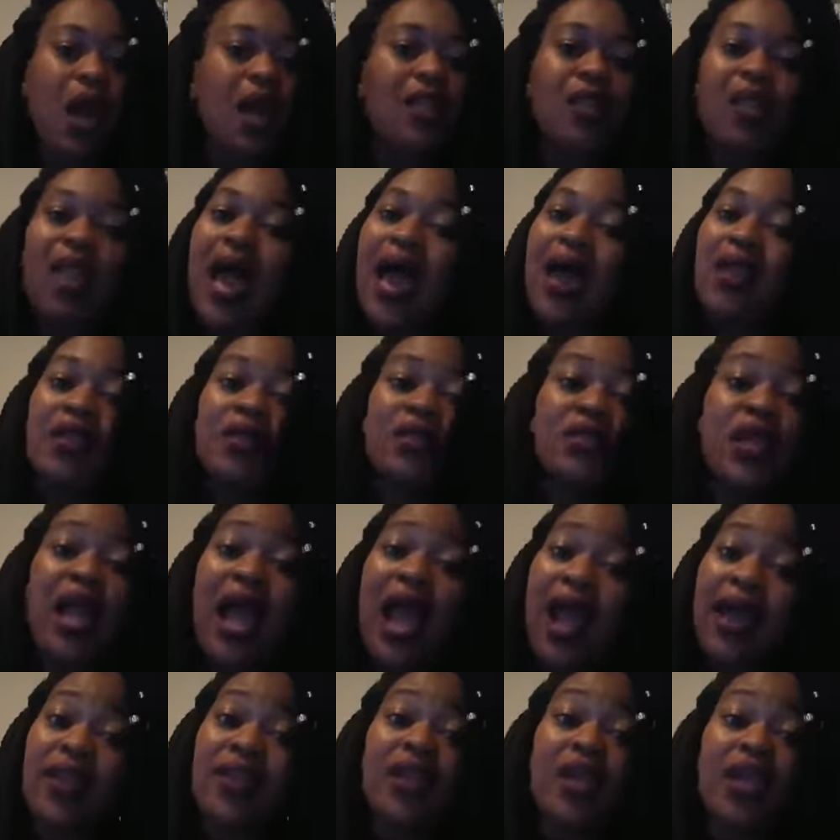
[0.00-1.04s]
A lot of,
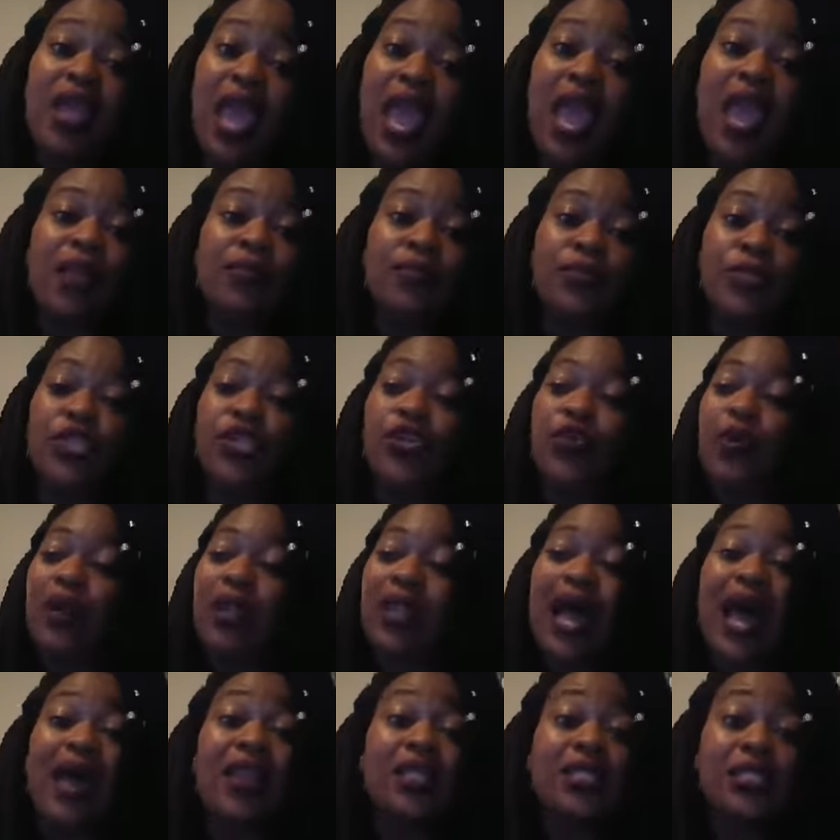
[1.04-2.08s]
God done came to you a
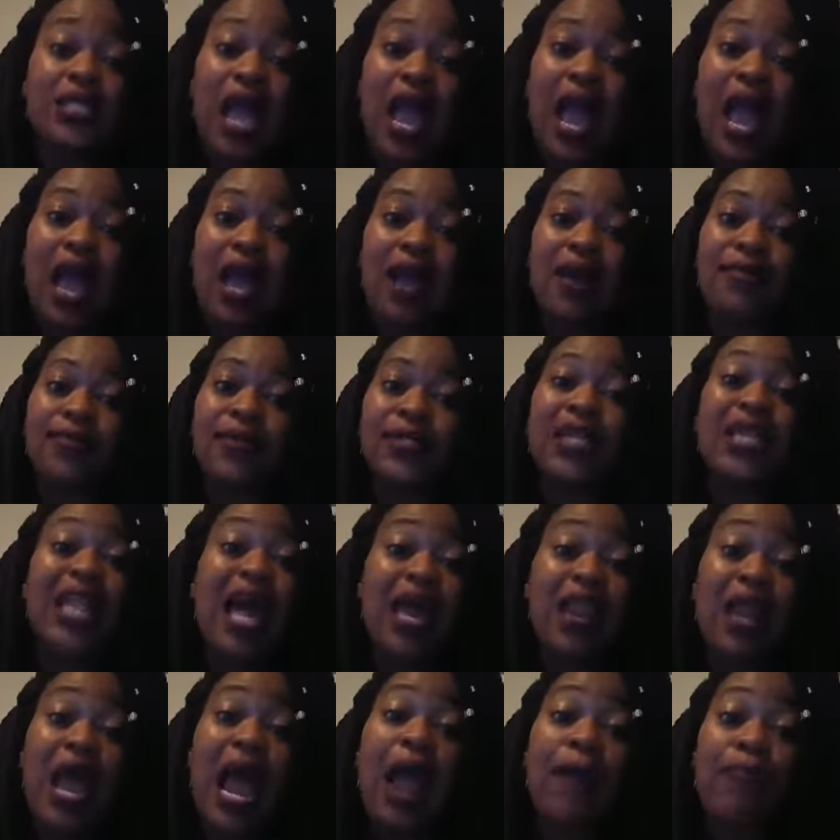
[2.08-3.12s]
lot of times. A
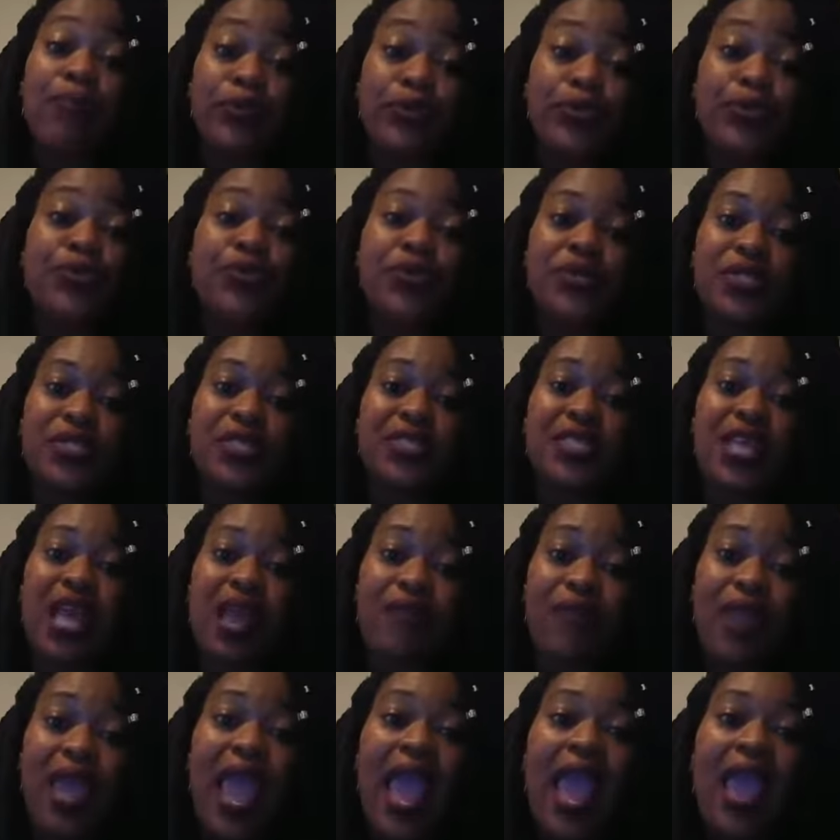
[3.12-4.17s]
lot of opportunities
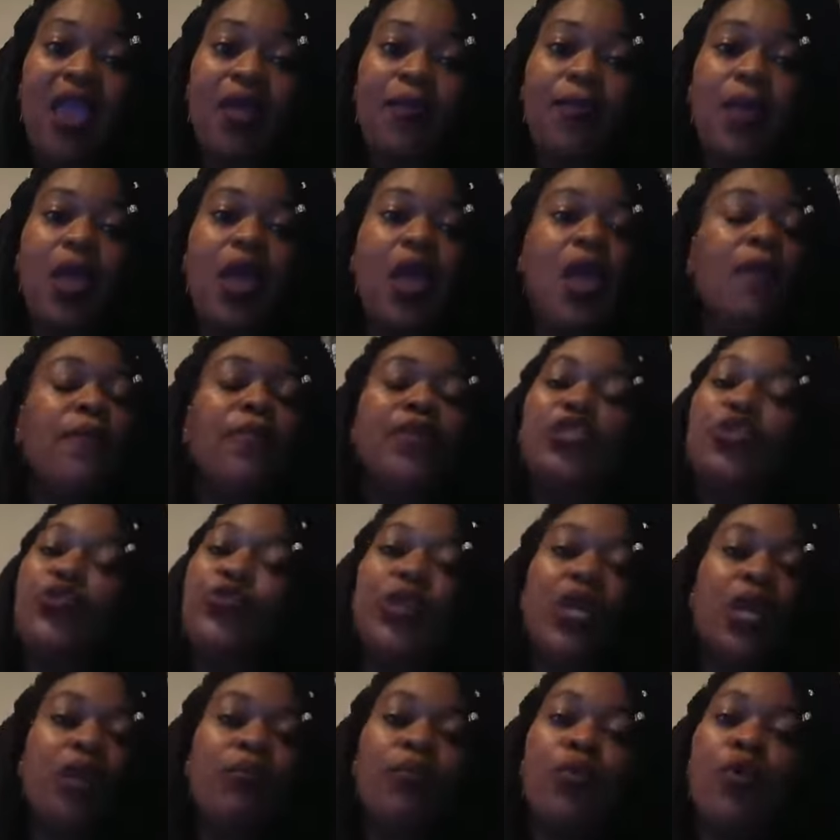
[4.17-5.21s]
have came, but
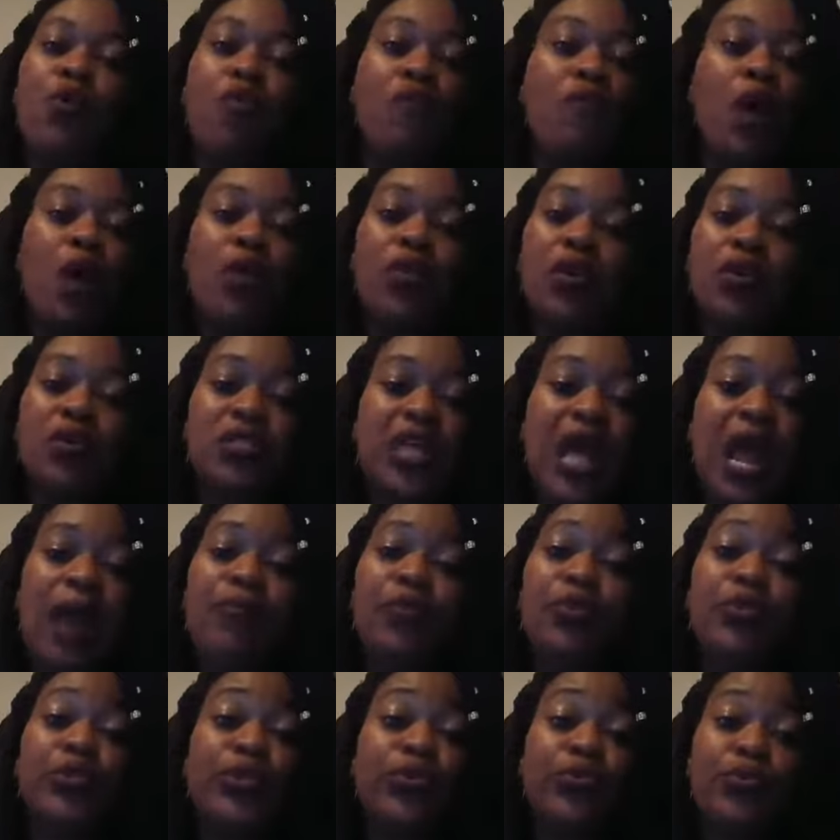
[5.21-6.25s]
you didn't move on those
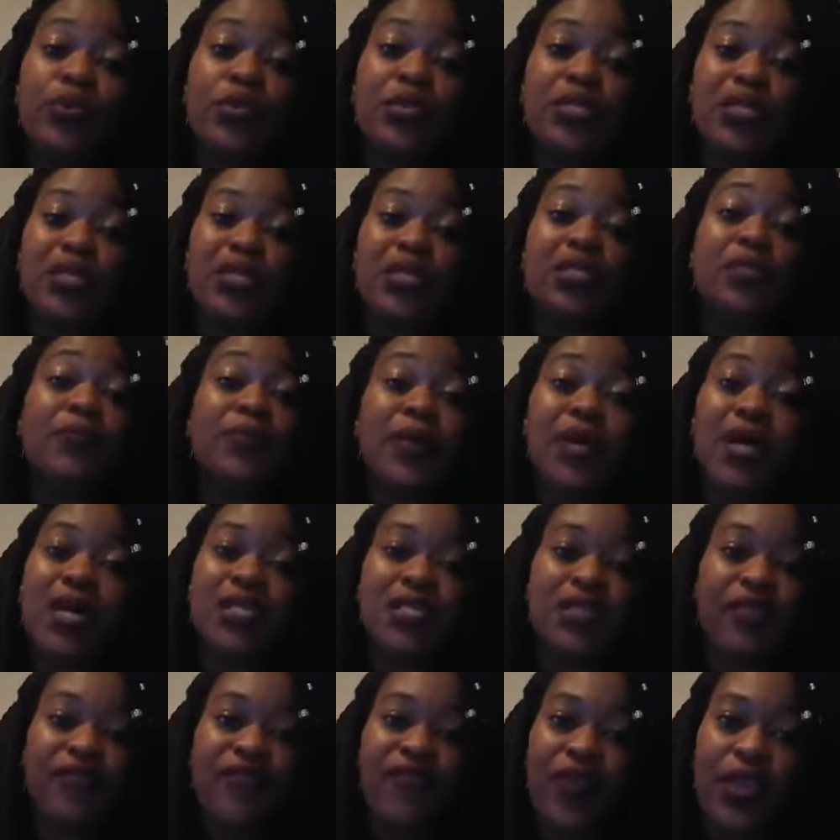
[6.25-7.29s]
opportunities
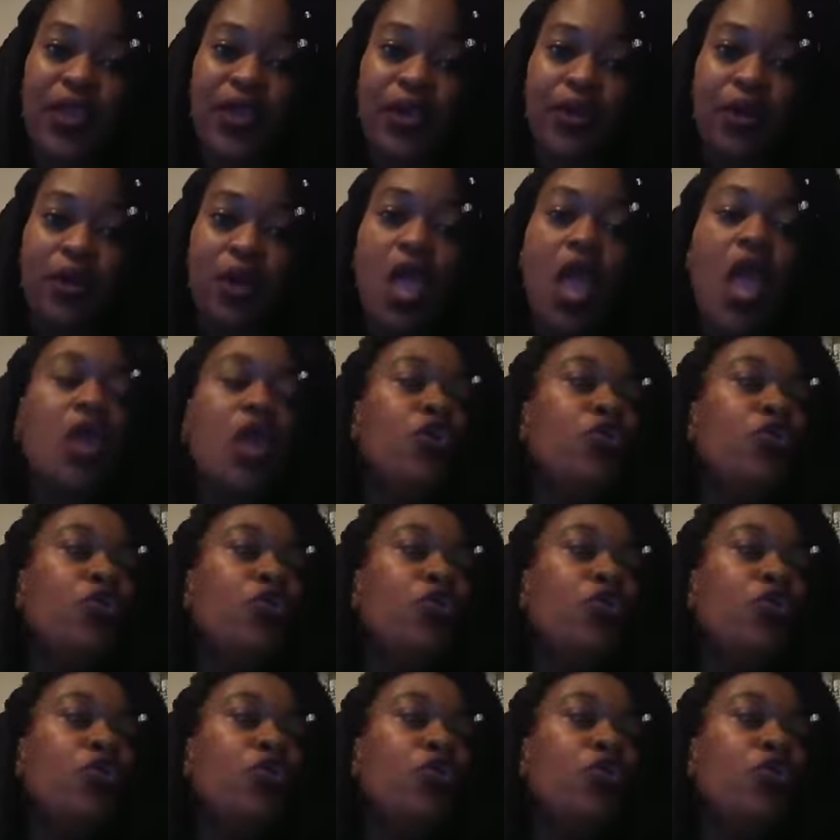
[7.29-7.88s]
because of fear.